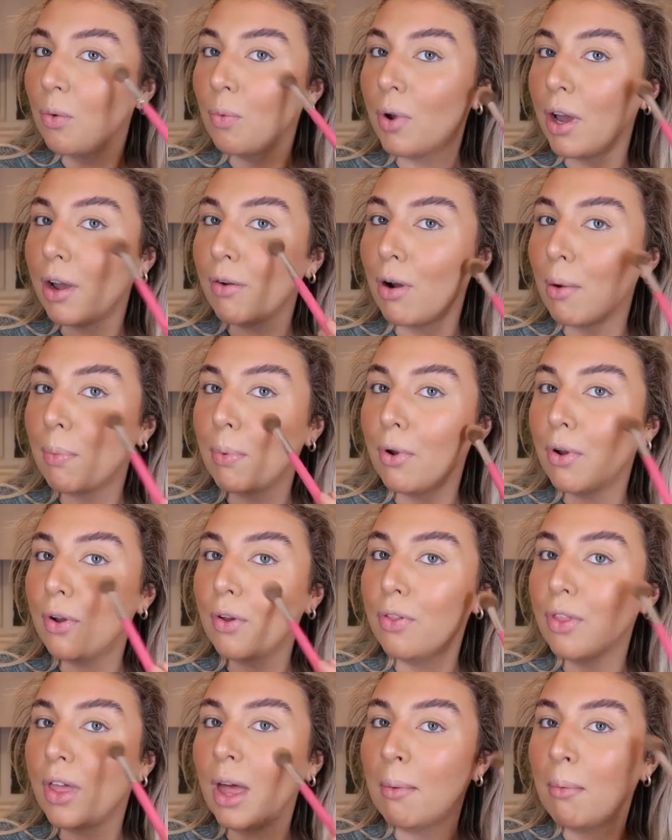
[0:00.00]
where I
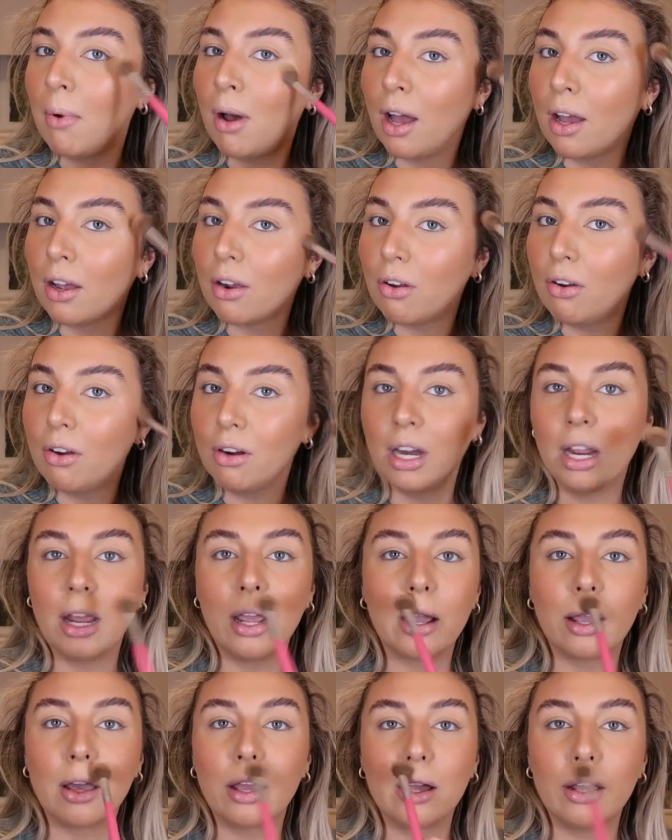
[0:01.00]
put them
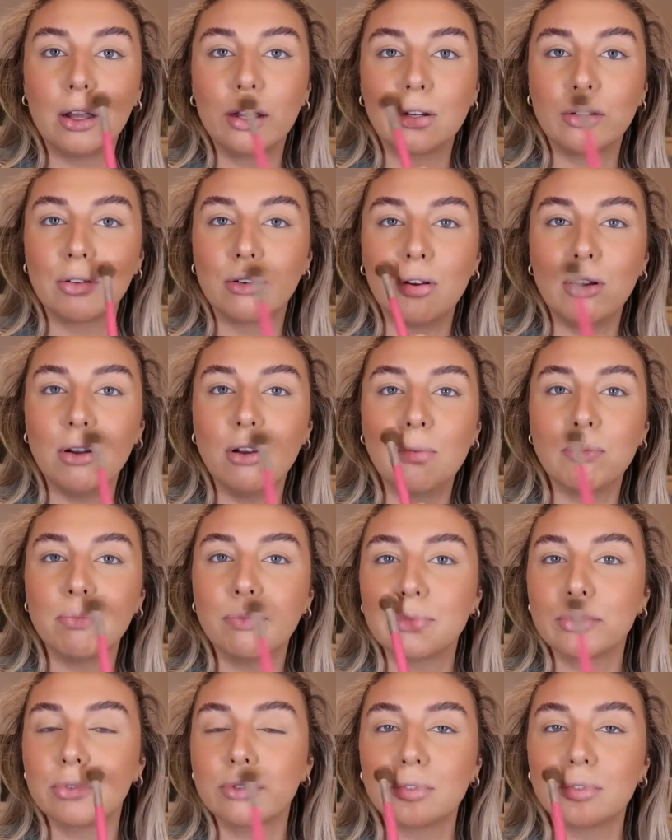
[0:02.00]
iconic drops.